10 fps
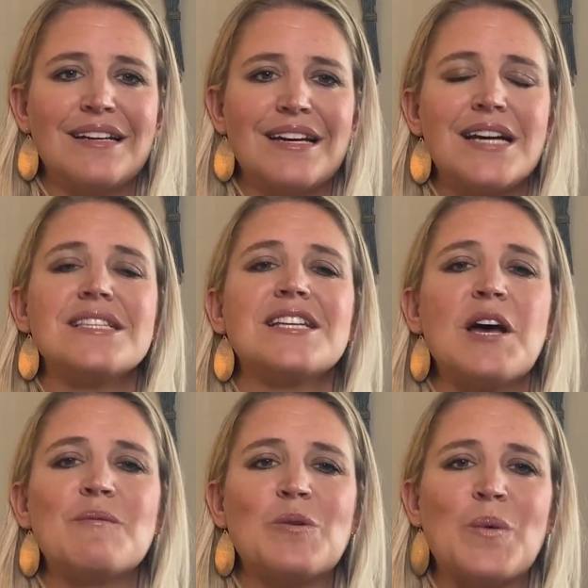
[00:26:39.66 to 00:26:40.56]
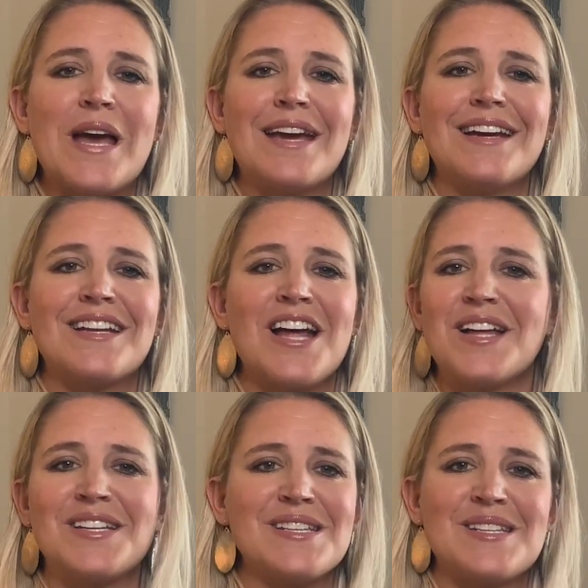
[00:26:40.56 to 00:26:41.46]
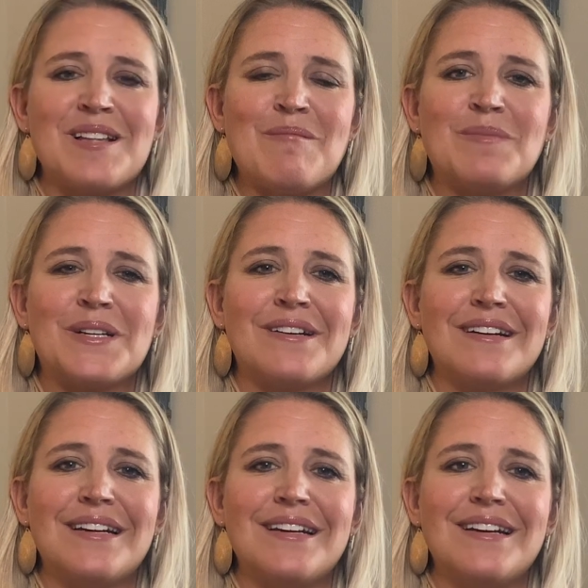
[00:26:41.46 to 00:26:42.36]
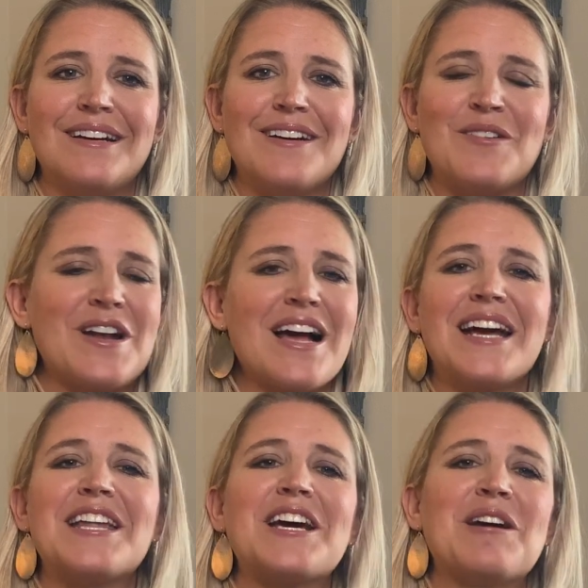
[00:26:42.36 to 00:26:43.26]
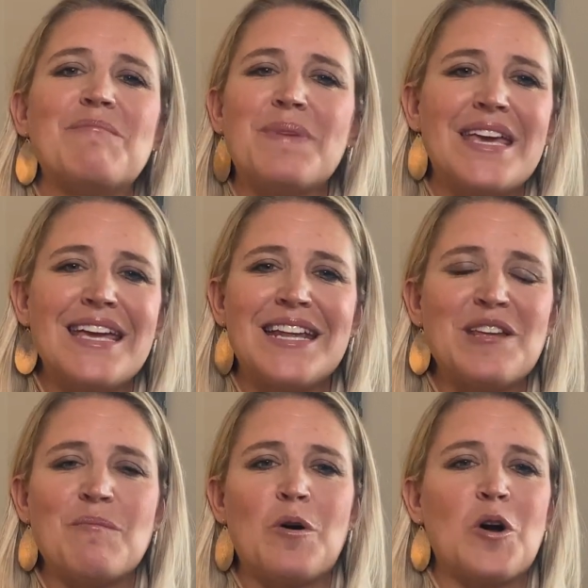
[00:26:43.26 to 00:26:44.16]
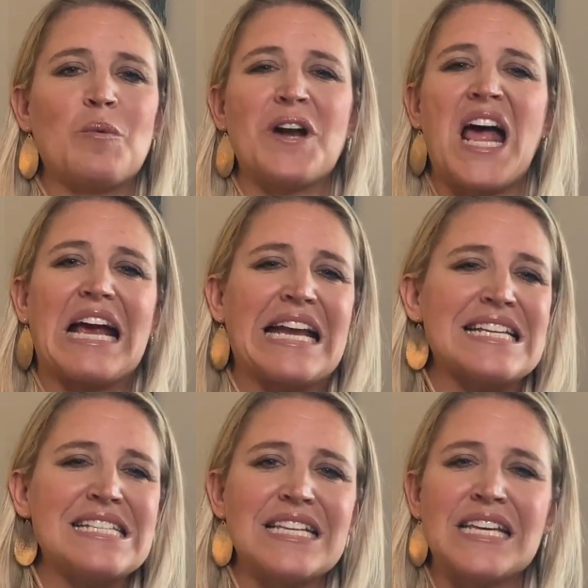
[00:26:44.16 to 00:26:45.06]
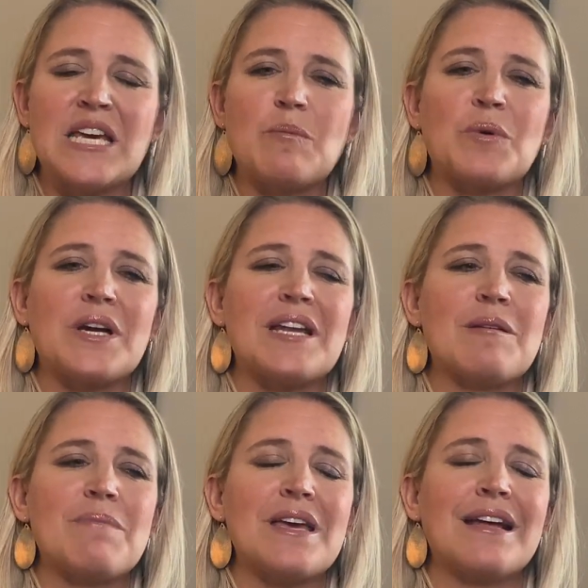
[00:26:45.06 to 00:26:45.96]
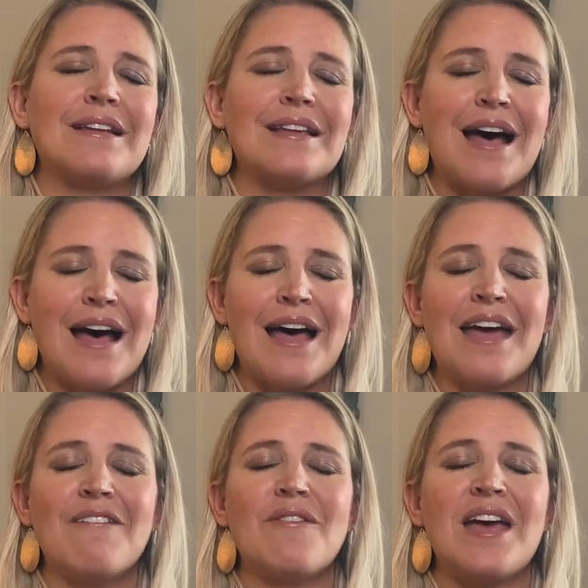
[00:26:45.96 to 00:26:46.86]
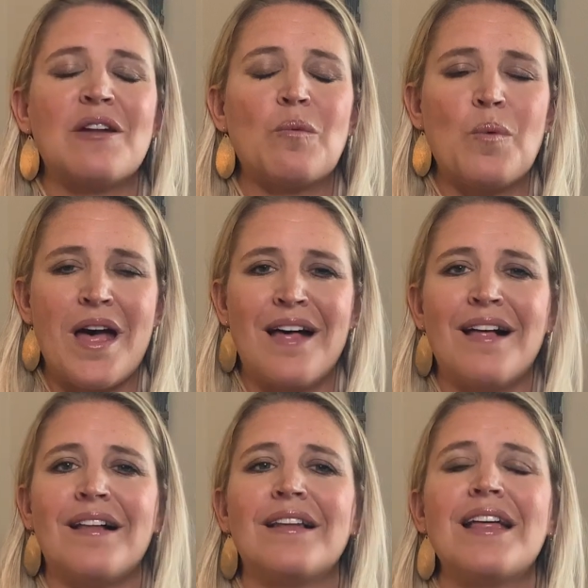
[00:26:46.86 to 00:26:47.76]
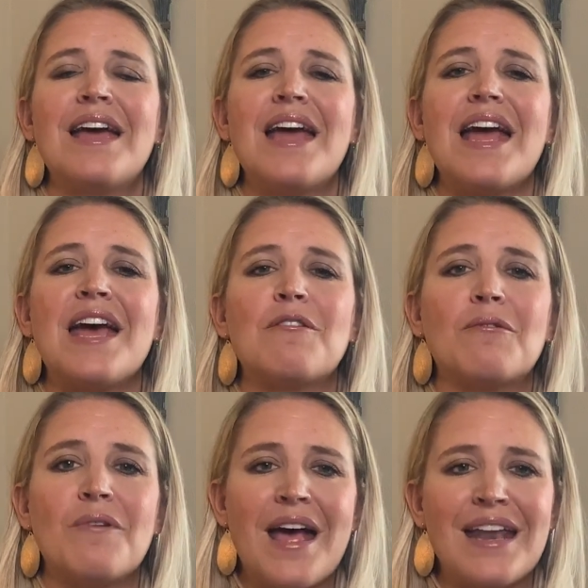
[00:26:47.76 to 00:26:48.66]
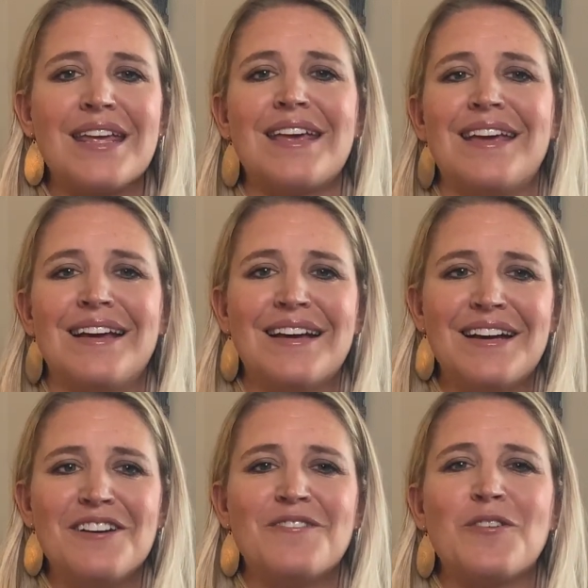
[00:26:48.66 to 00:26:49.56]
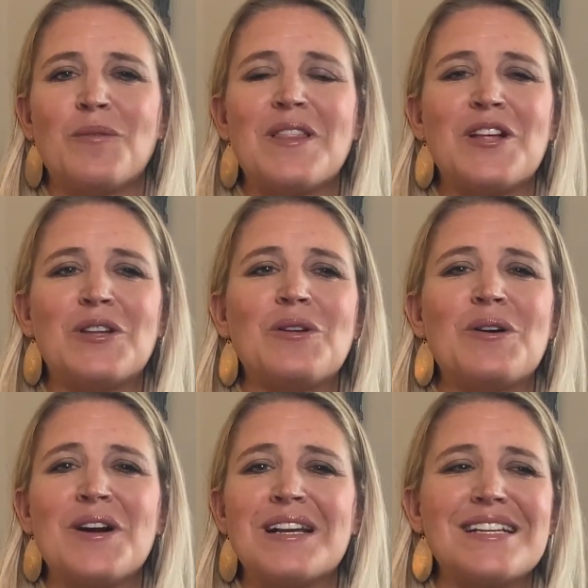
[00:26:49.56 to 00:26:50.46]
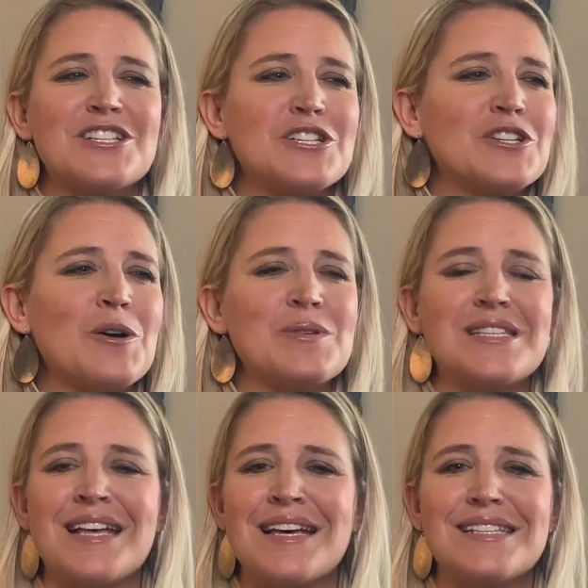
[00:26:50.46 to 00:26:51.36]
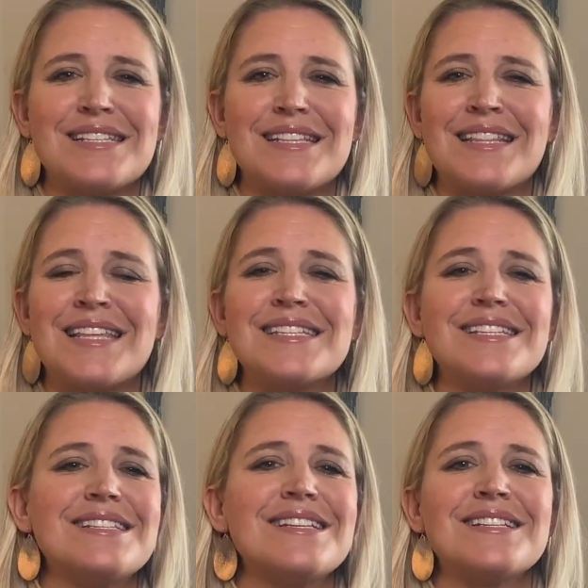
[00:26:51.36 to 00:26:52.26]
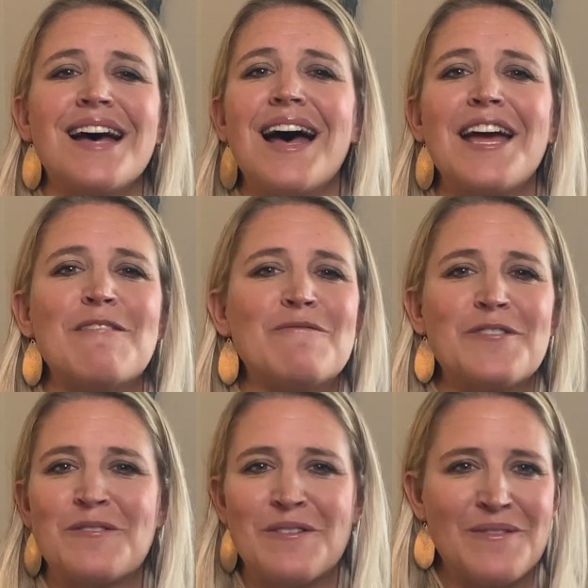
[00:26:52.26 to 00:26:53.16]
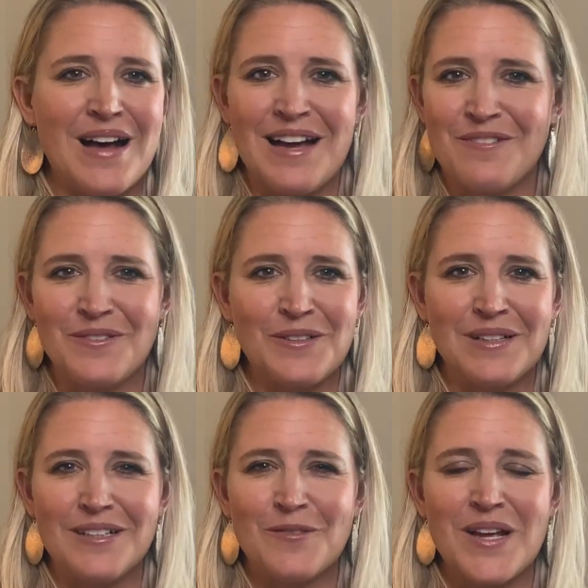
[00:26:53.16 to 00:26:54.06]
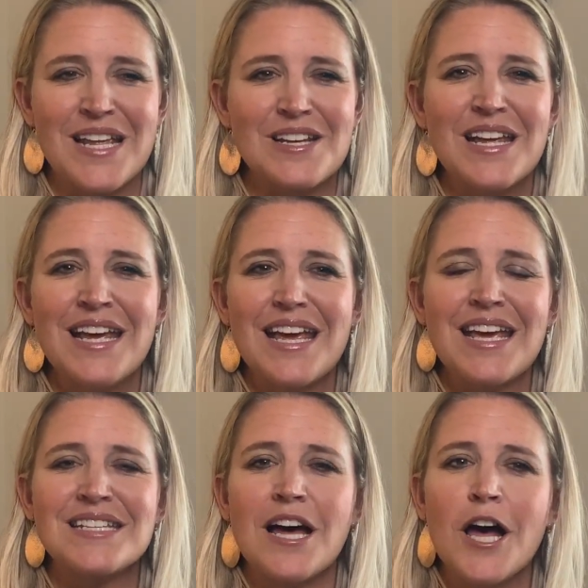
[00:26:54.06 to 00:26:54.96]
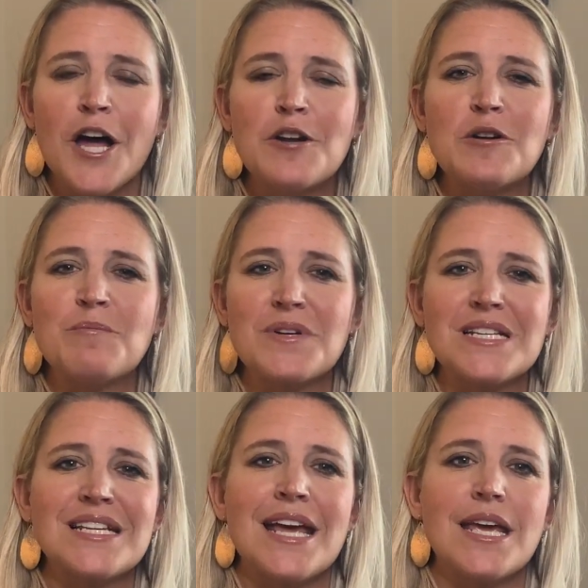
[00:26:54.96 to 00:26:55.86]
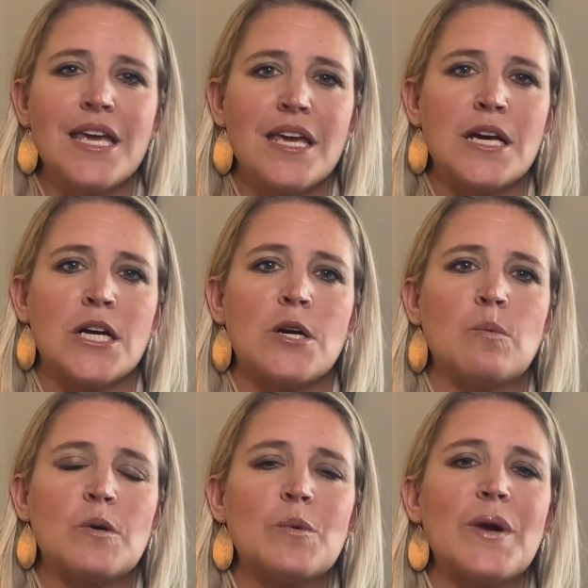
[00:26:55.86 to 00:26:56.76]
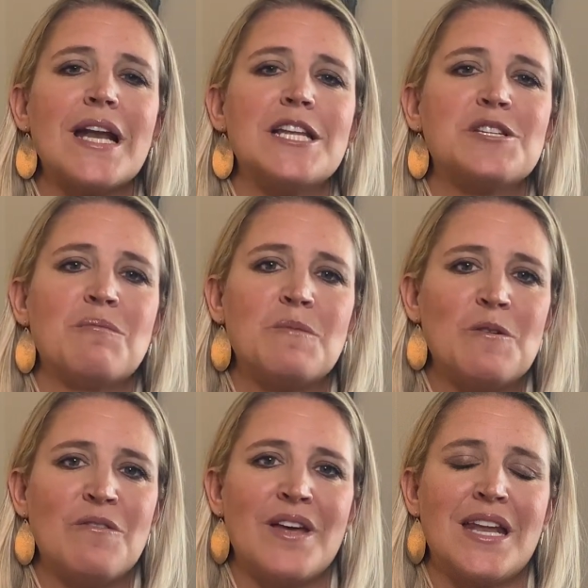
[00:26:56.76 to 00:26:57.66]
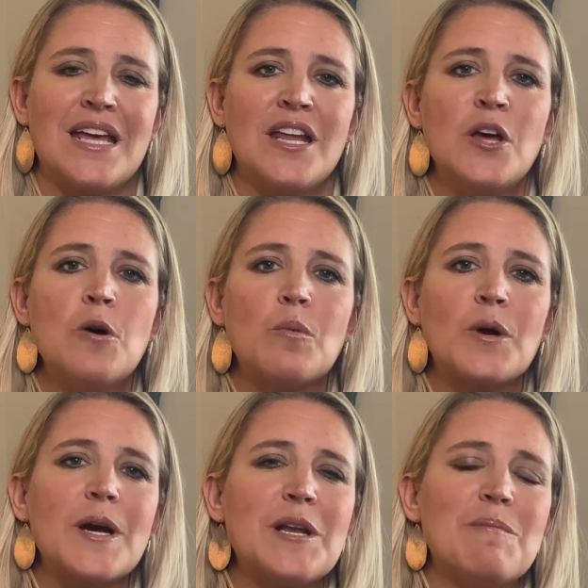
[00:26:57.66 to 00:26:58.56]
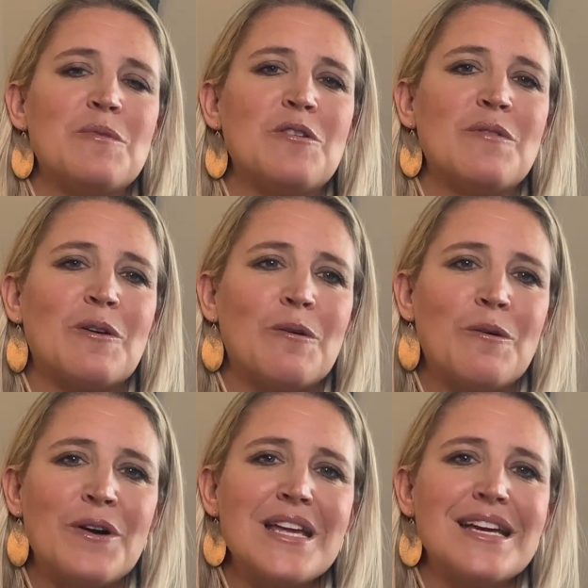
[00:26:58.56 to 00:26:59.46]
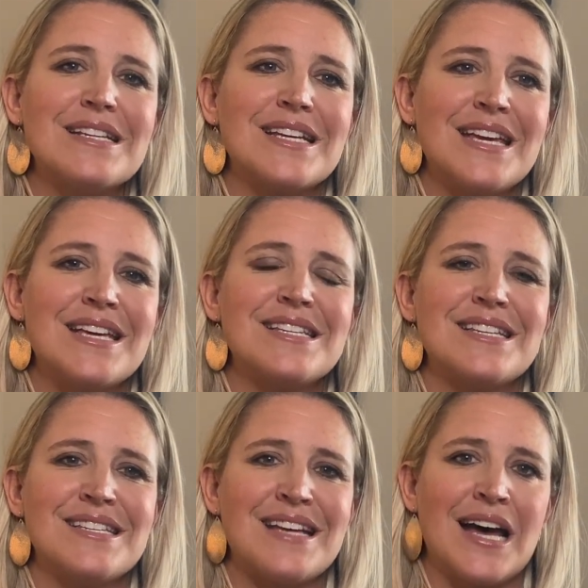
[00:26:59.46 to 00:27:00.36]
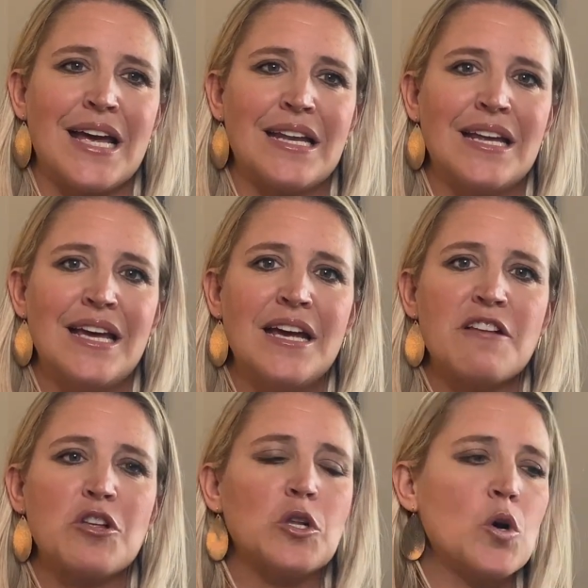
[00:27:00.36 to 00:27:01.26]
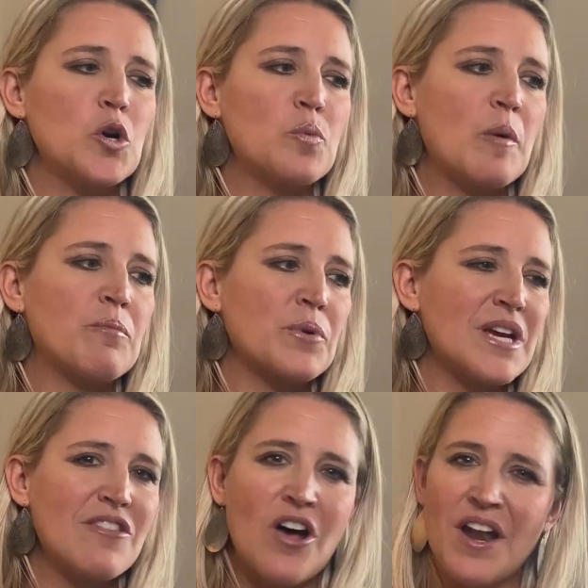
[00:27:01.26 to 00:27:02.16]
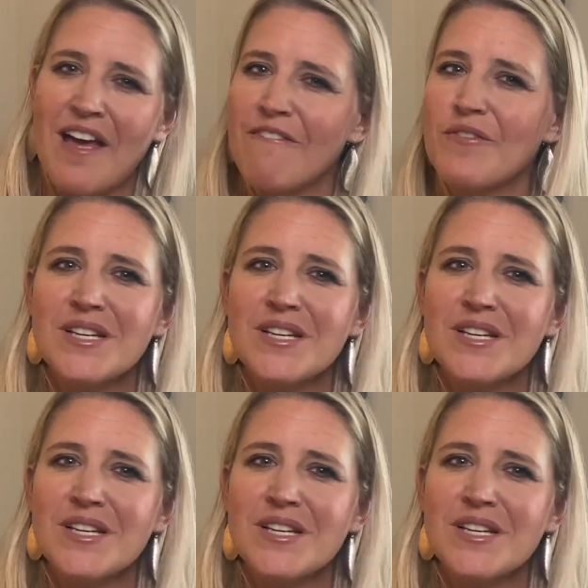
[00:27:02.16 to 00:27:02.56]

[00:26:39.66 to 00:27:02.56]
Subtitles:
It's time to wake and not to slumber. We're not going to compete anymore. We're not going to sleep. We're going to be alive and well and ready for when the Lord shows us this is the time for revival. When it is 100% here and we're ready to move in it, we're going to move according to His design. The Lord will breathe on every